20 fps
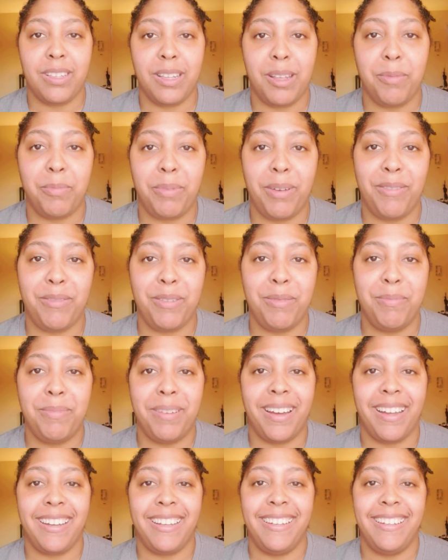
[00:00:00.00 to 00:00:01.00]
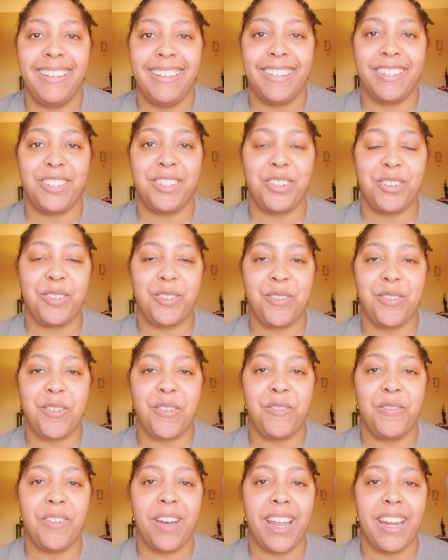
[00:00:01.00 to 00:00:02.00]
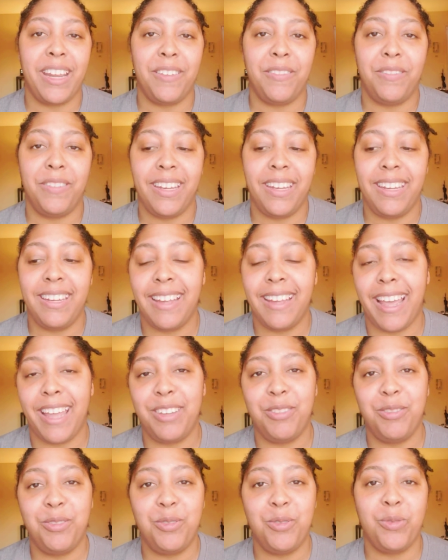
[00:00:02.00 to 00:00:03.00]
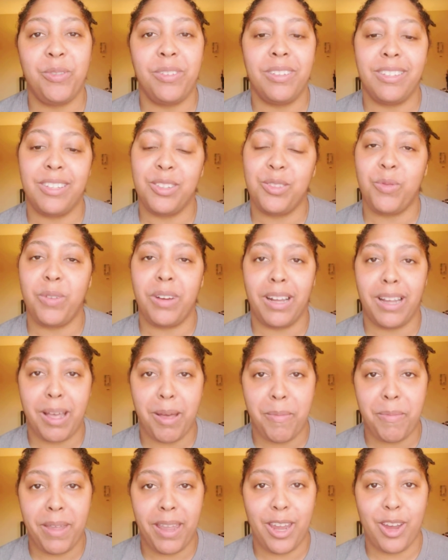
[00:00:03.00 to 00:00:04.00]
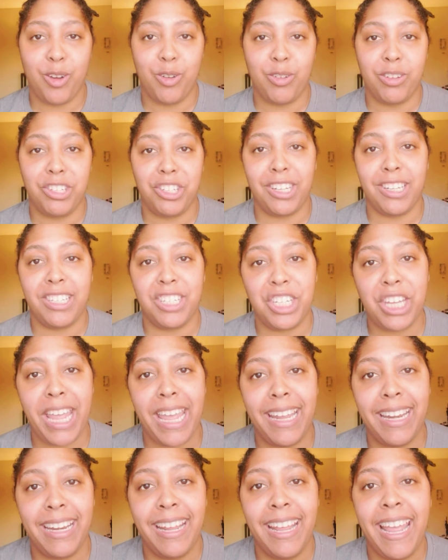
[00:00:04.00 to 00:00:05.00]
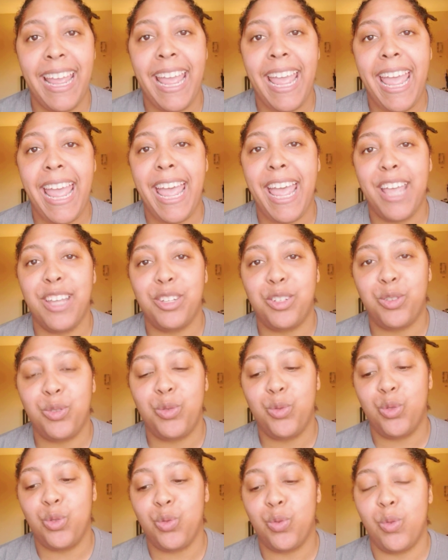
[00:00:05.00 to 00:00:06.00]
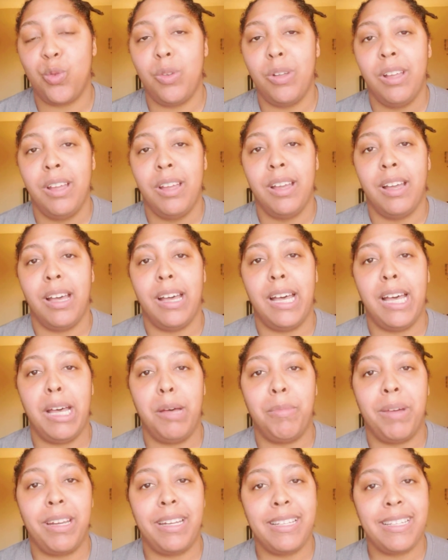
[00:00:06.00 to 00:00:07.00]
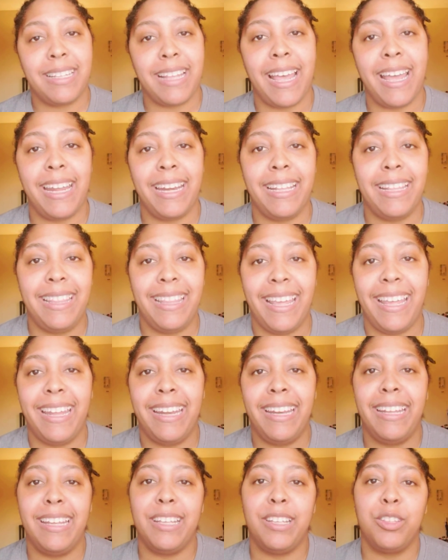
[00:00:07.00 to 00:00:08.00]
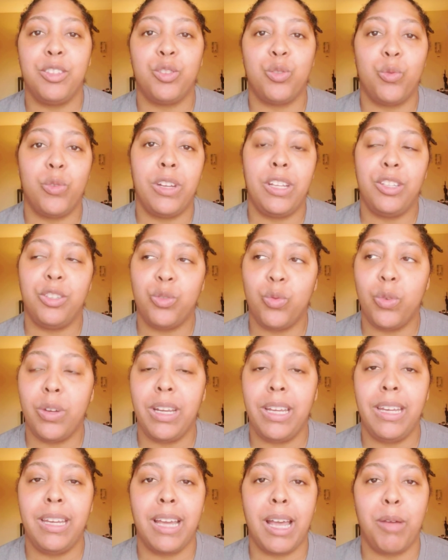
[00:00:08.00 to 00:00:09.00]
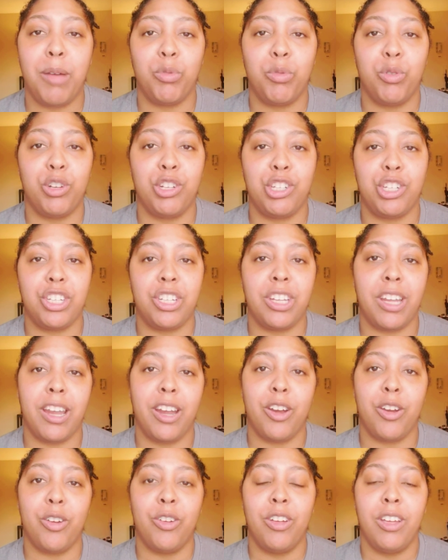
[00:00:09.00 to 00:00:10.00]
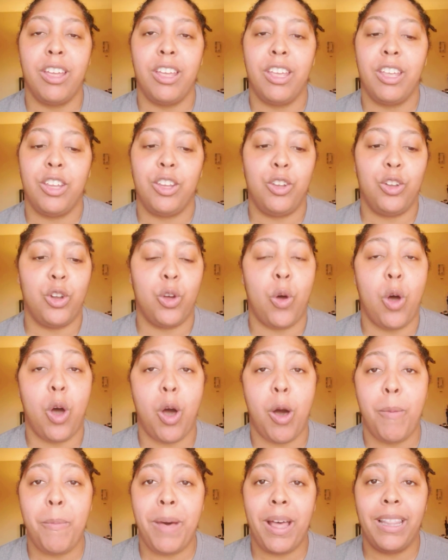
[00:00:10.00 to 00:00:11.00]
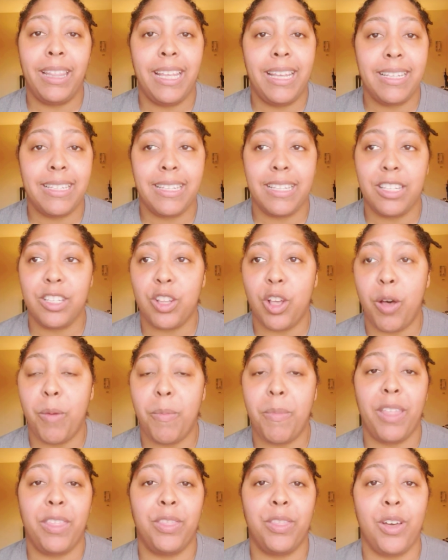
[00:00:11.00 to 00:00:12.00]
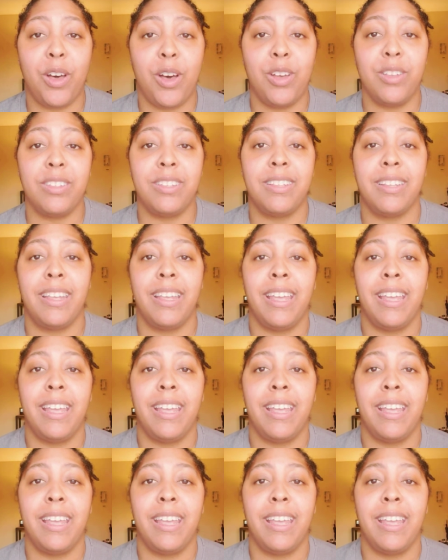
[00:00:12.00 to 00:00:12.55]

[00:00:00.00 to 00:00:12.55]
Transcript: up, everybody? It's your girl Vonnie V. How you doing? Just want to come in here and chit chat as usual. I decided that in 2020 I'm going to share, all my lessons, all my thoughts